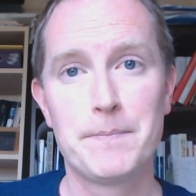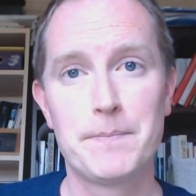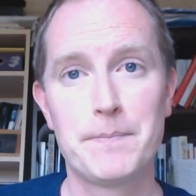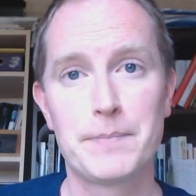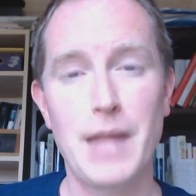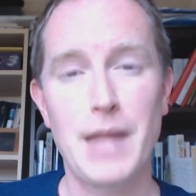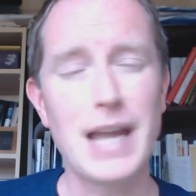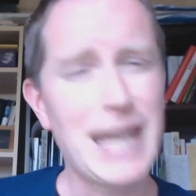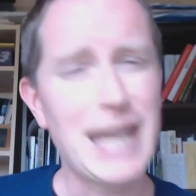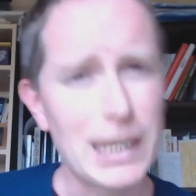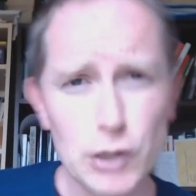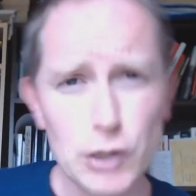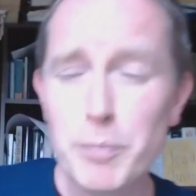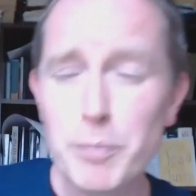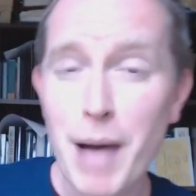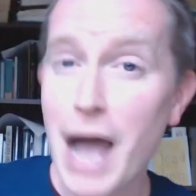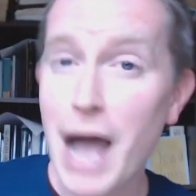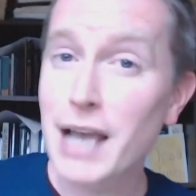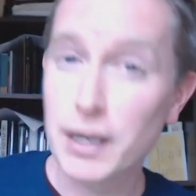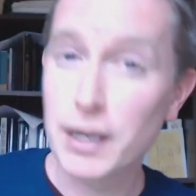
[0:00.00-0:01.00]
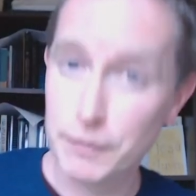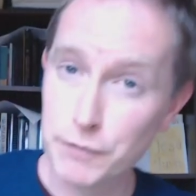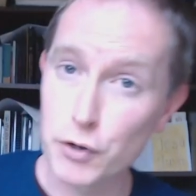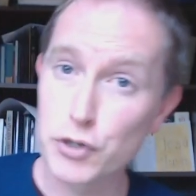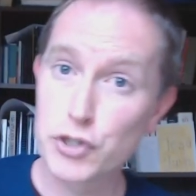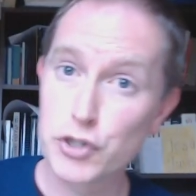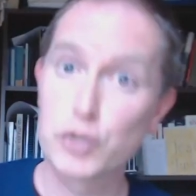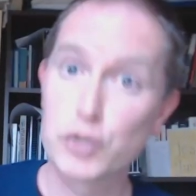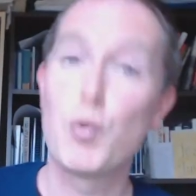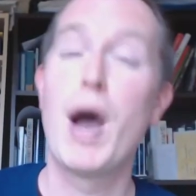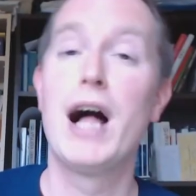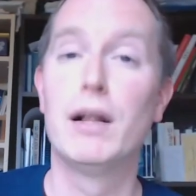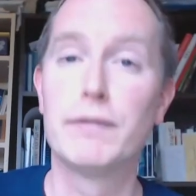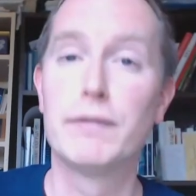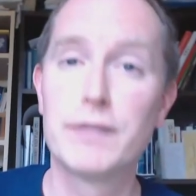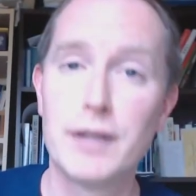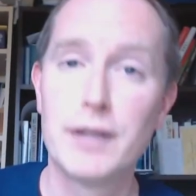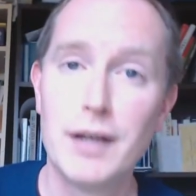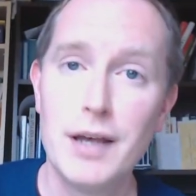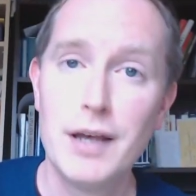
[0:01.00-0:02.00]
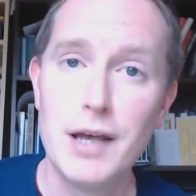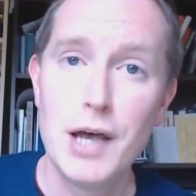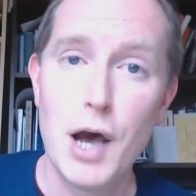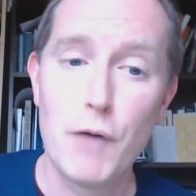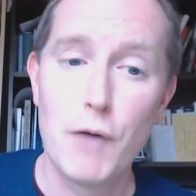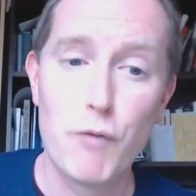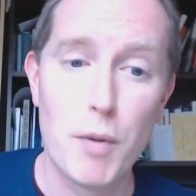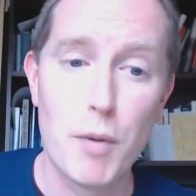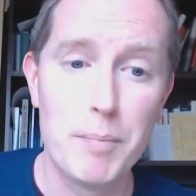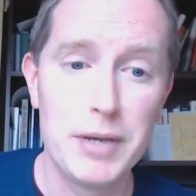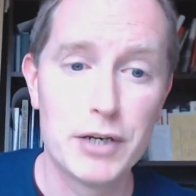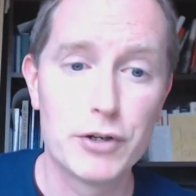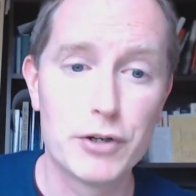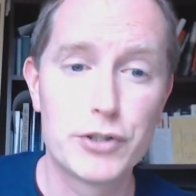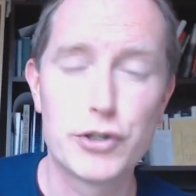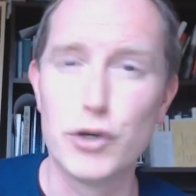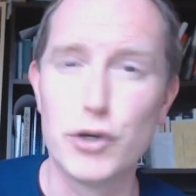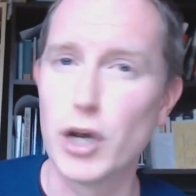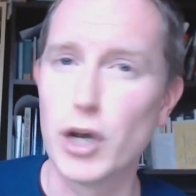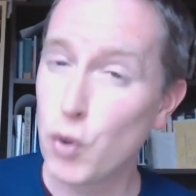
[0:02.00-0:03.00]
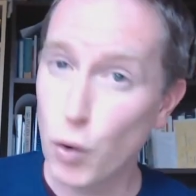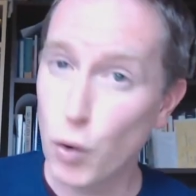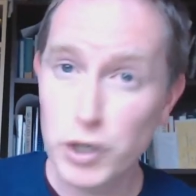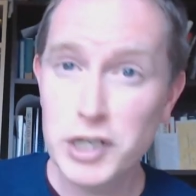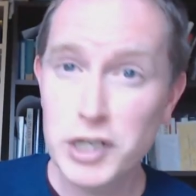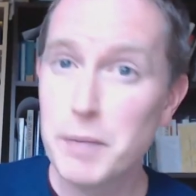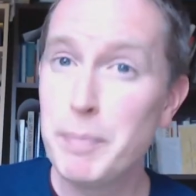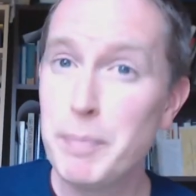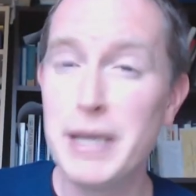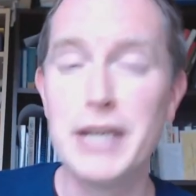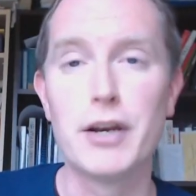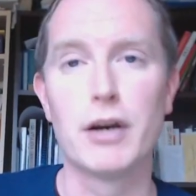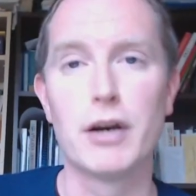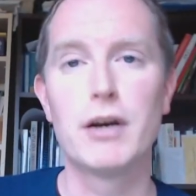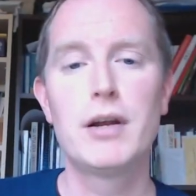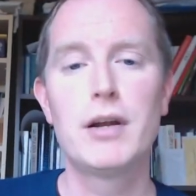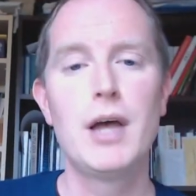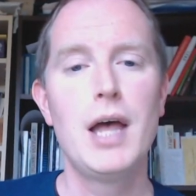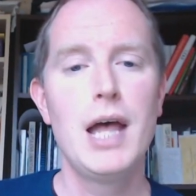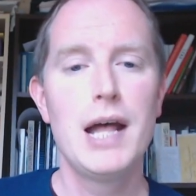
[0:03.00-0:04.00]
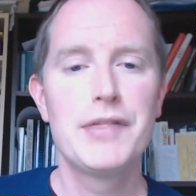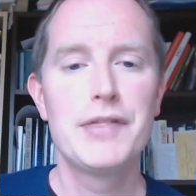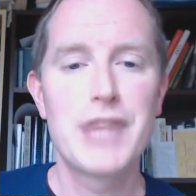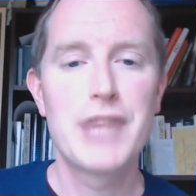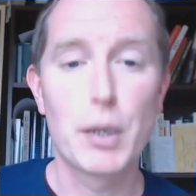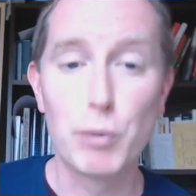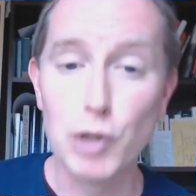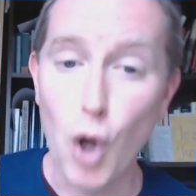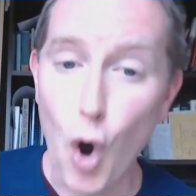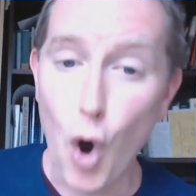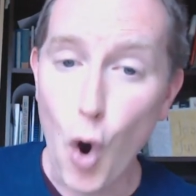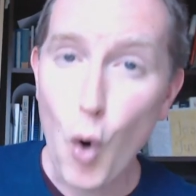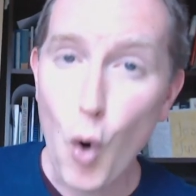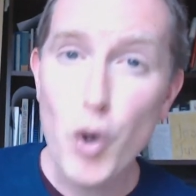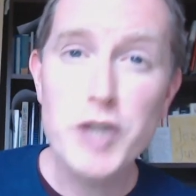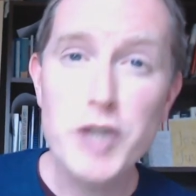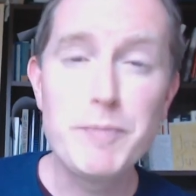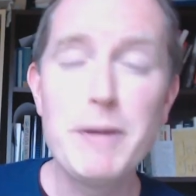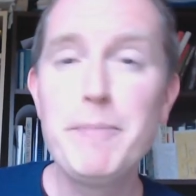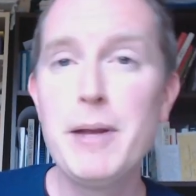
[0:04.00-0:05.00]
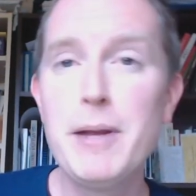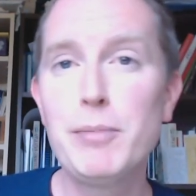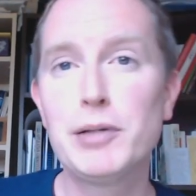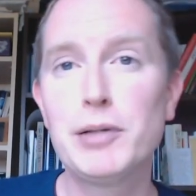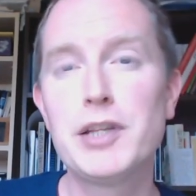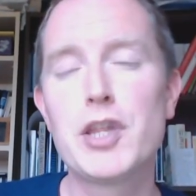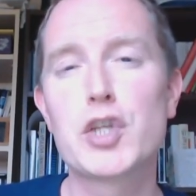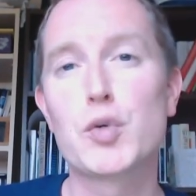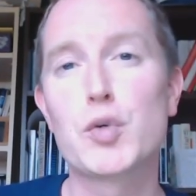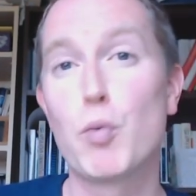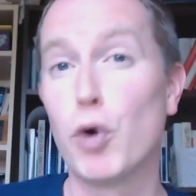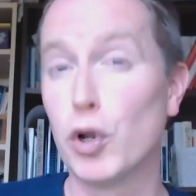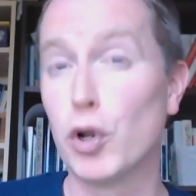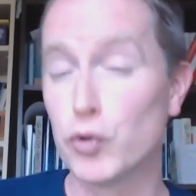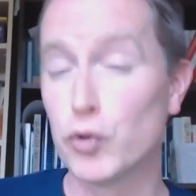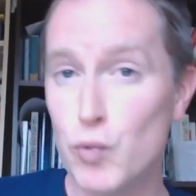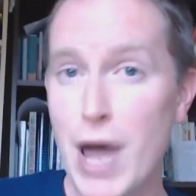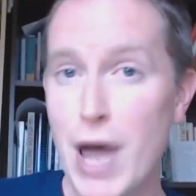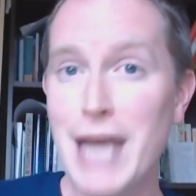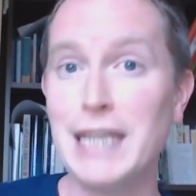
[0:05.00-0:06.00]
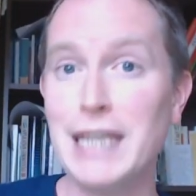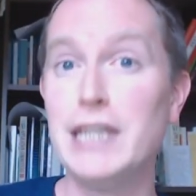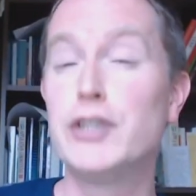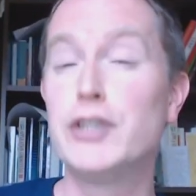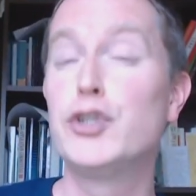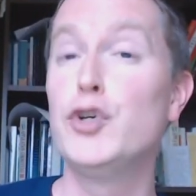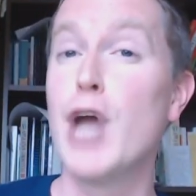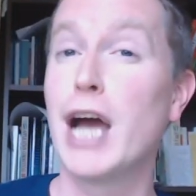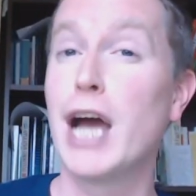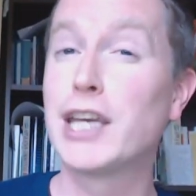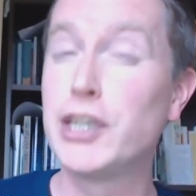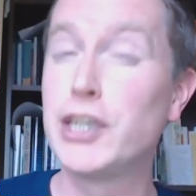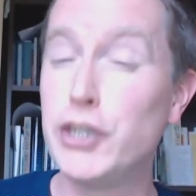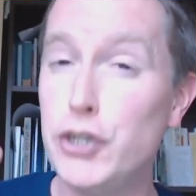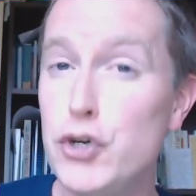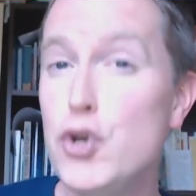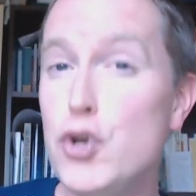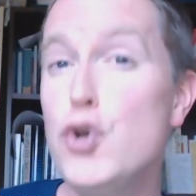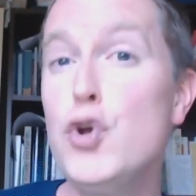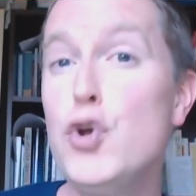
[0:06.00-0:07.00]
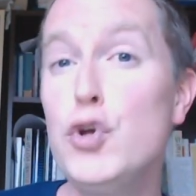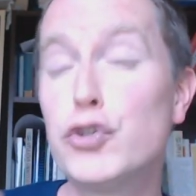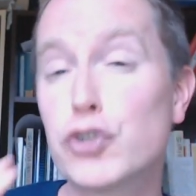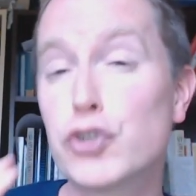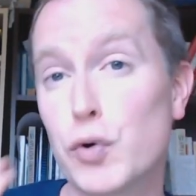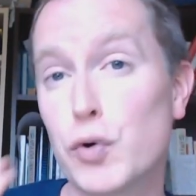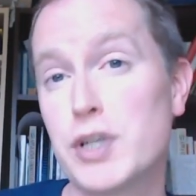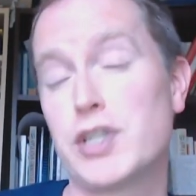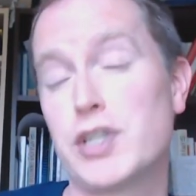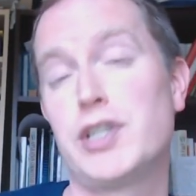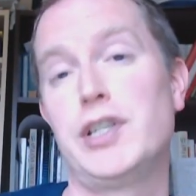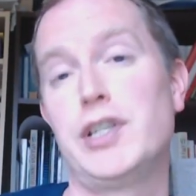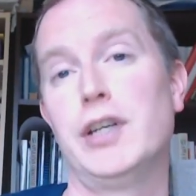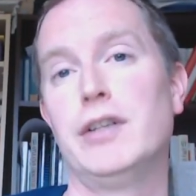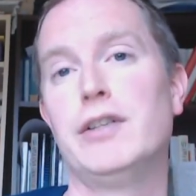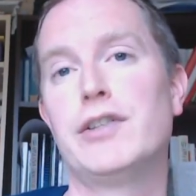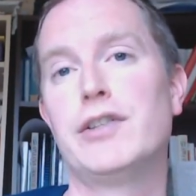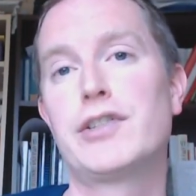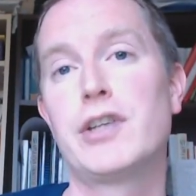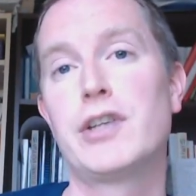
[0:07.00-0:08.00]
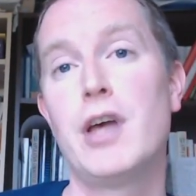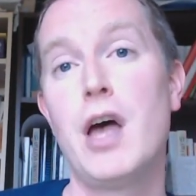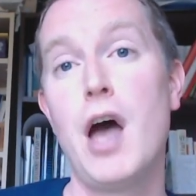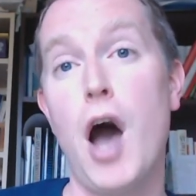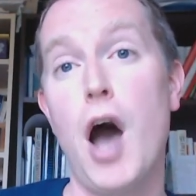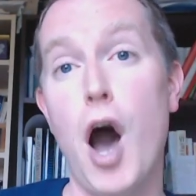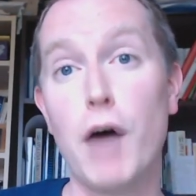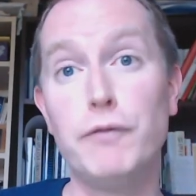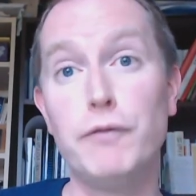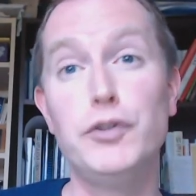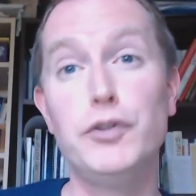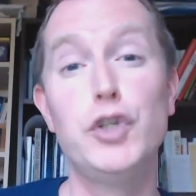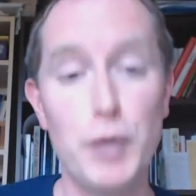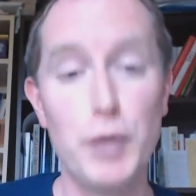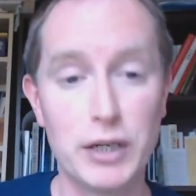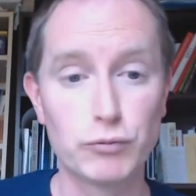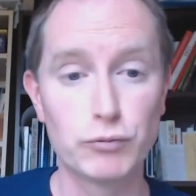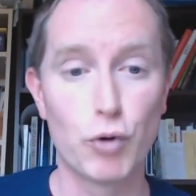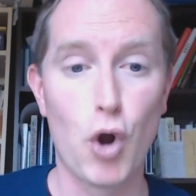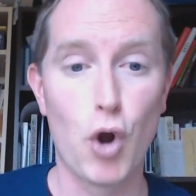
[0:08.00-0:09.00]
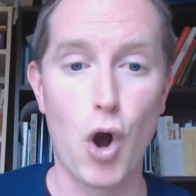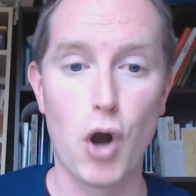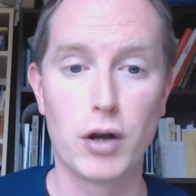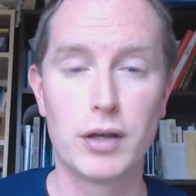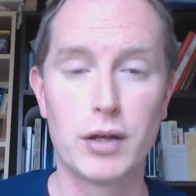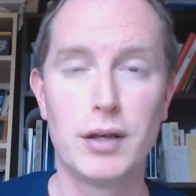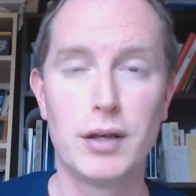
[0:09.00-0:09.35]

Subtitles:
Again, look back at verse 12 of 1 Peter 2. According to Peter, there will always be people in this world ready to accuse Christians of doing wrong.